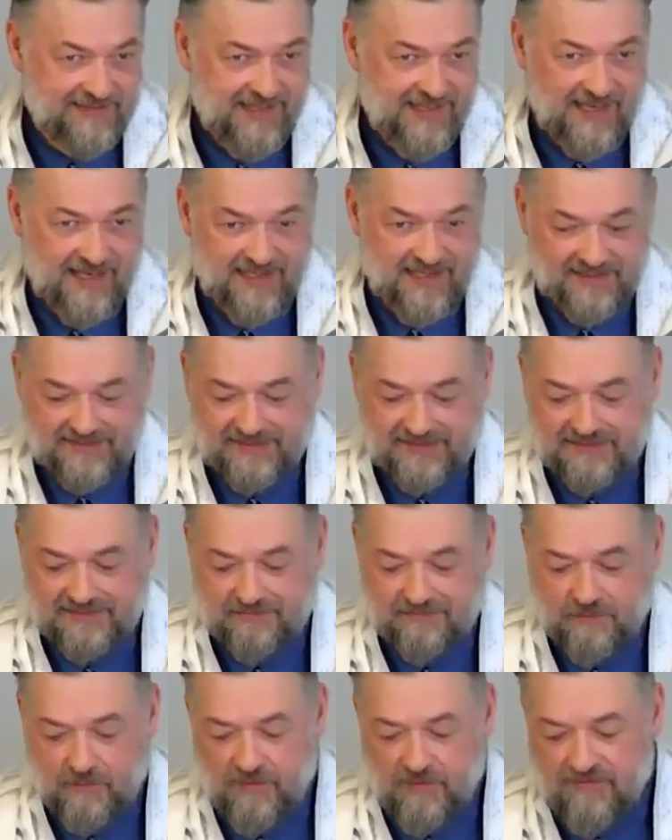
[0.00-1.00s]
Yeah?
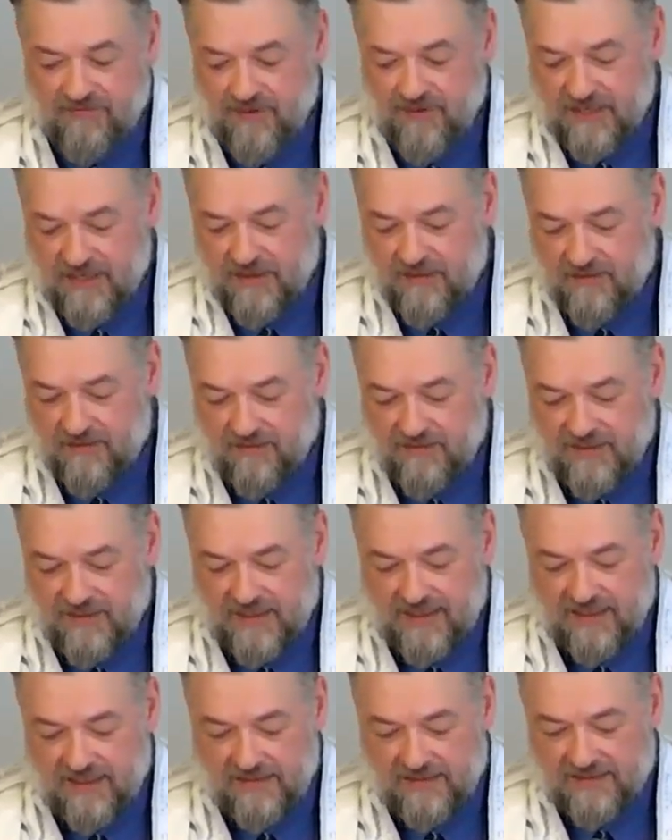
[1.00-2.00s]
Before you,
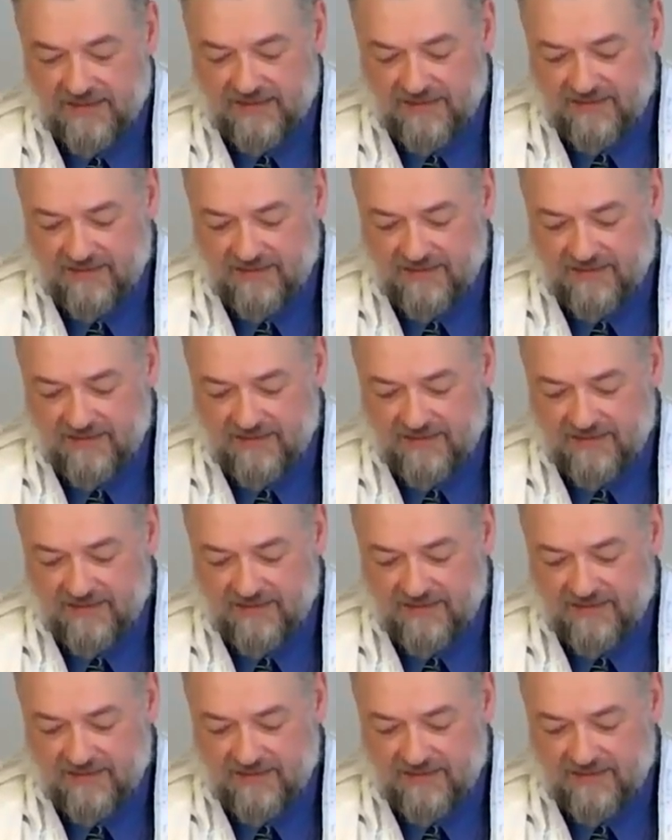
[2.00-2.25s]
uh,